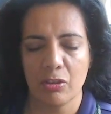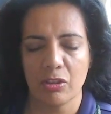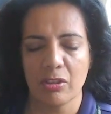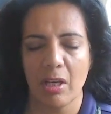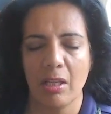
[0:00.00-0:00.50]

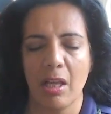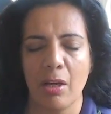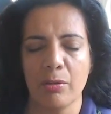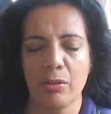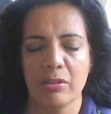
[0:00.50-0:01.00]
Just
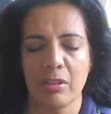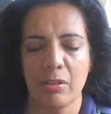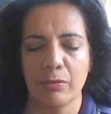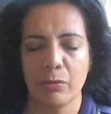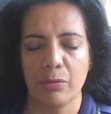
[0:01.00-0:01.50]
allow
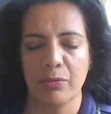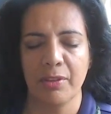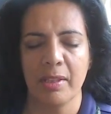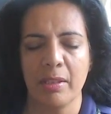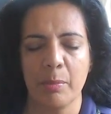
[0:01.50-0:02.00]
yourself to
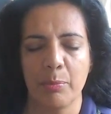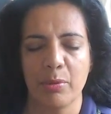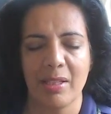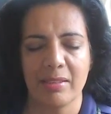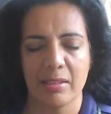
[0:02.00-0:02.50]
feel the
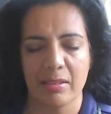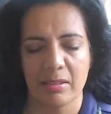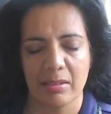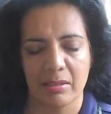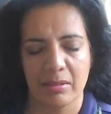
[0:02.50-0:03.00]
presence